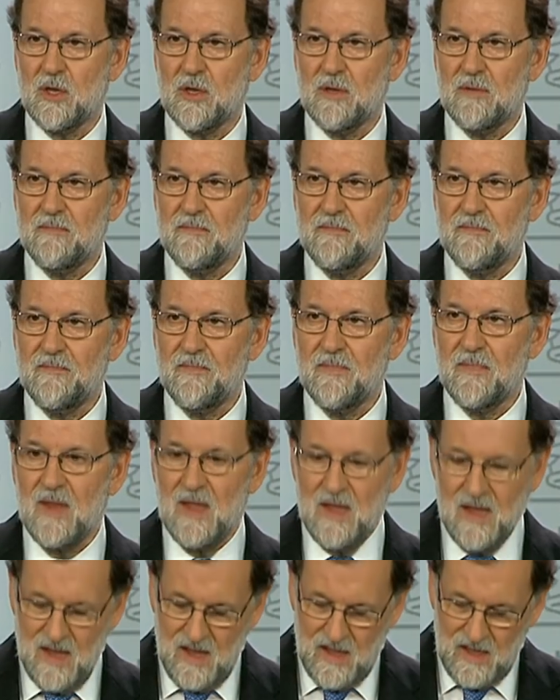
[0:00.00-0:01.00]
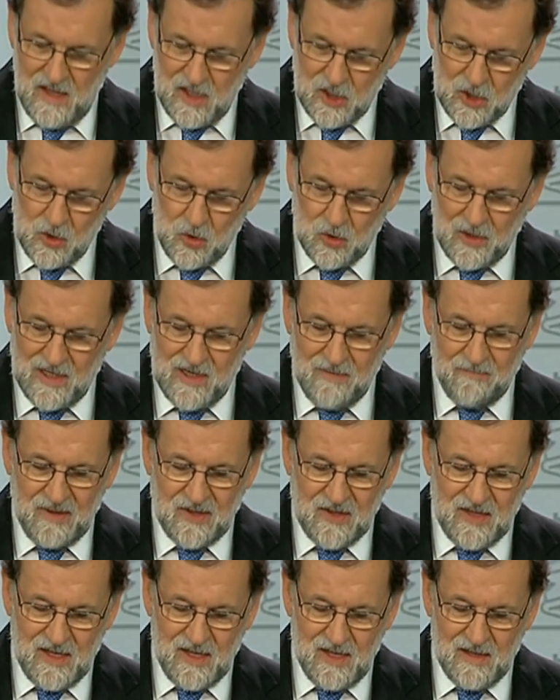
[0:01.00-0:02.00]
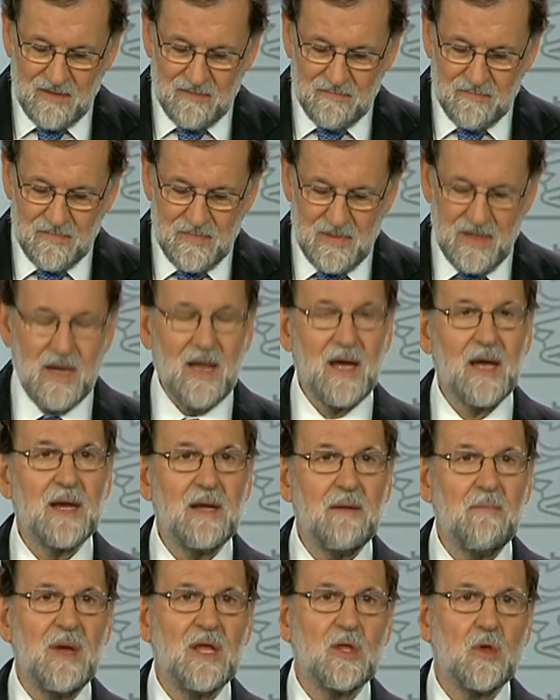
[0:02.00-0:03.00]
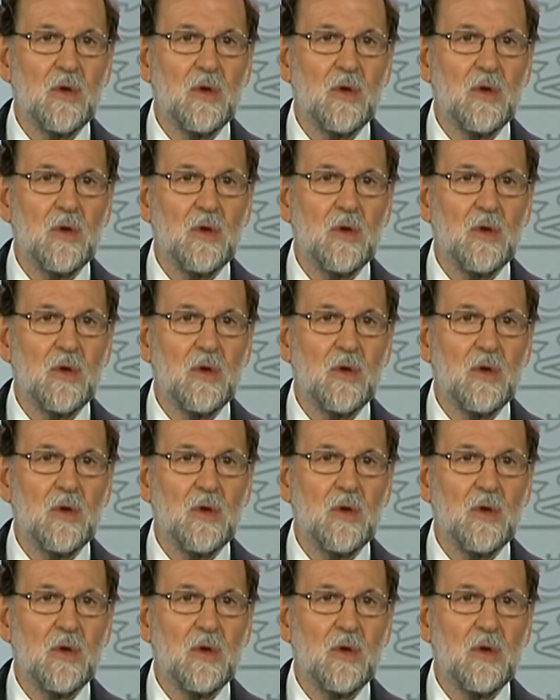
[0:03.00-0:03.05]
were asking for. He did not do this.